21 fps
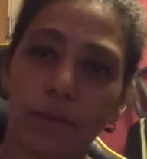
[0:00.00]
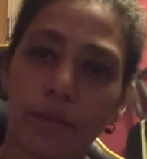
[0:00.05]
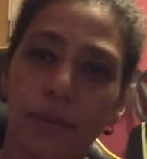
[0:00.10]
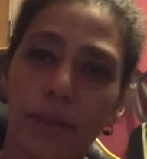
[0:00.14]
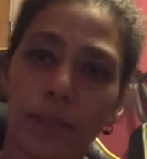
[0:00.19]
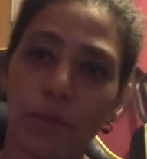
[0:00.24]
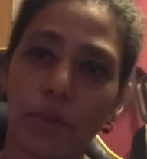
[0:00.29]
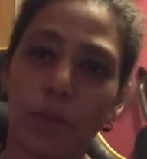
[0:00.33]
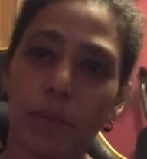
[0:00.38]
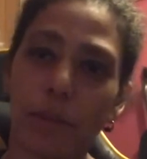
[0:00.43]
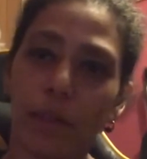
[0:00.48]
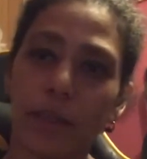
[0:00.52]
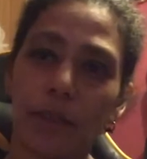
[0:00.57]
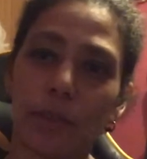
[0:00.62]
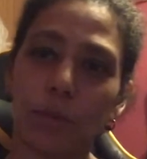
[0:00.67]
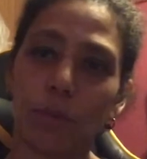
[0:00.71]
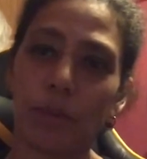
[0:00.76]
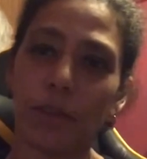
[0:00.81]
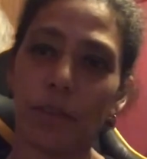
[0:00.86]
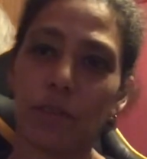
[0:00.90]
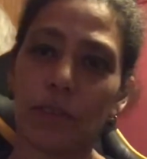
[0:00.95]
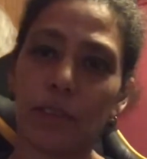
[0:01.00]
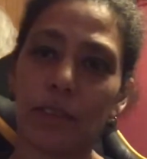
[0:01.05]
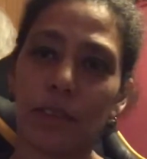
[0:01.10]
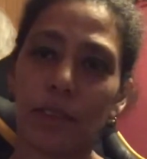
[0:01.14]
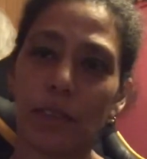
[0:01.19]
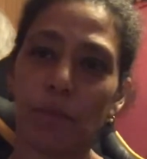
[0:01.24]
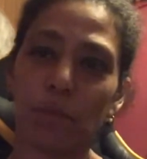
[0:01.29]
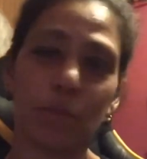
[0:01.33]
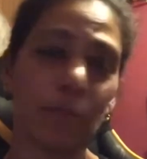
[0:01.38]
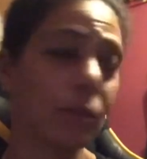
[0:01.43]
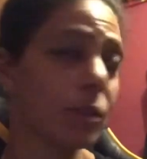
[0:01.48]
that reminds me of The
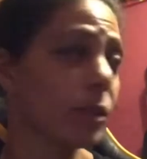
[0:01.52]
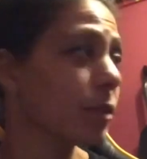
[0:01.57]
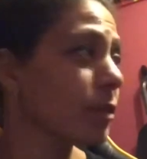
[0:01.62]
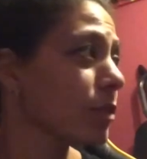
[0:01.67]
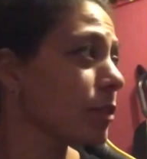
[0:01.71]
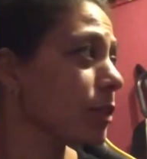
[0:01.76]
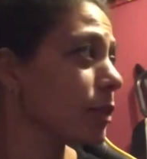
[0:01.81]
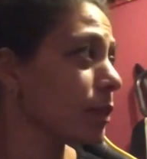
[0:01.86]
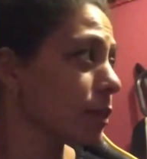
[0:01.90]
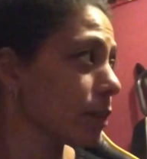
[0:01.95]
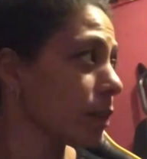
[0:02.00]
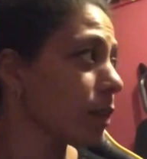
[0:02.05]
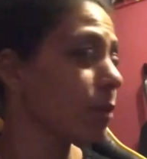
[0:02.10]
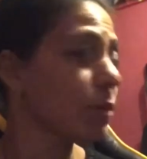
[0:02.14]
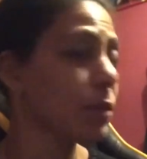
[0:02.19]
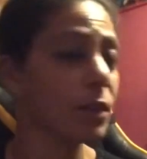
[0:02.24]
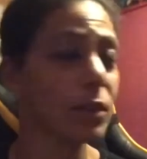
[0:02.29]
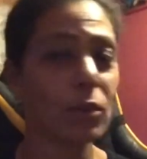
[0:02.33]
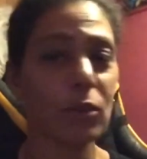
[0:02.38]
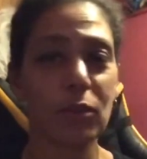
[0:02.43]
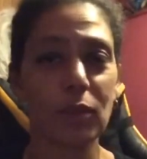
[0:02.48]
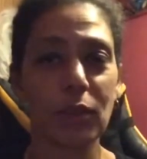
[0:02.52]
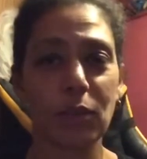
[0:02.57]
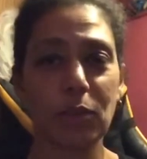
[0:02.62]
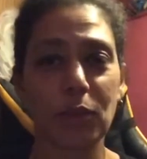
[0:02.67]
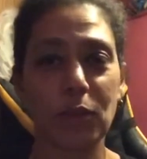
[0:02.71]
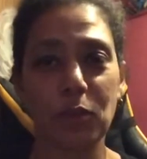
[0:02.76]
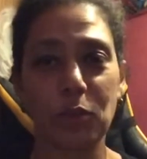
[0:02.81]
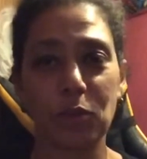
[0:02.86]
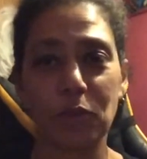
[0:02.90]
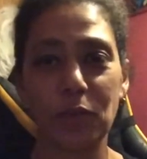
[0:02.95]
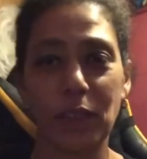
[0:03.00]
Sims. Or is it that one? No, that one
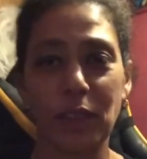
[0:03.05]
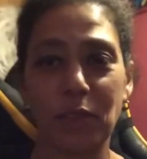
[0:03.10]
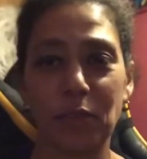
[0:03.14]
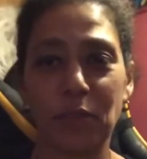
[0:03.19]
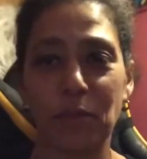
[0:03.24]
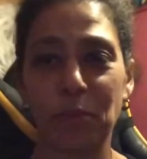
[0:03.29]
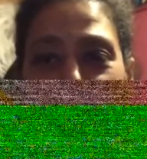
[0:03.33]
over there.